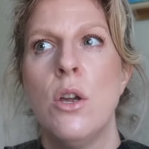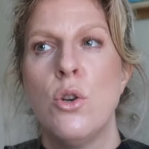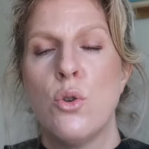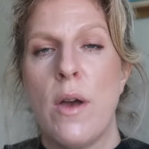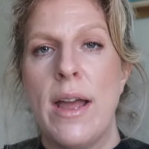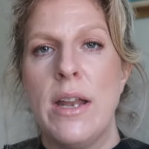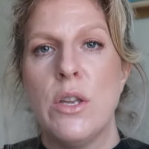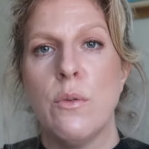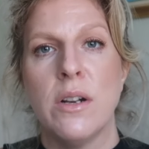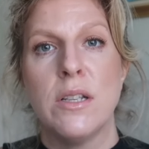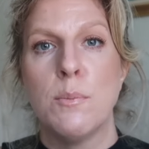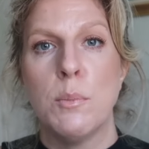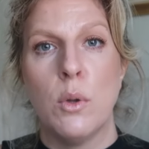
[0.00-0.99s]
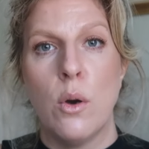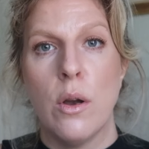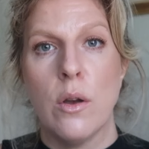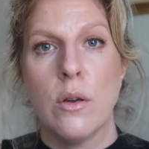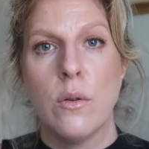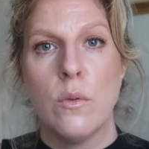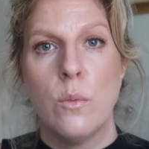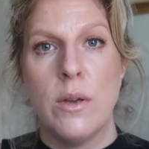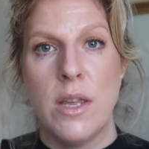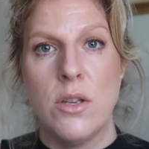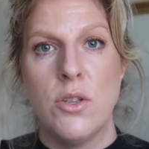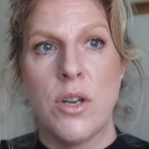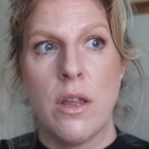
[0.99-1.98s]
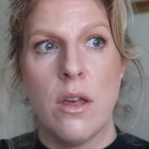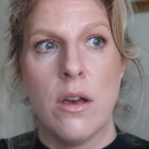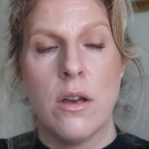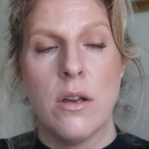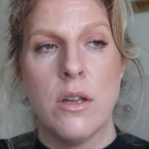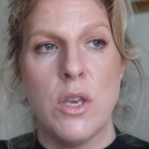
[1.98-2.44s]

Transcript: trying to explore with each other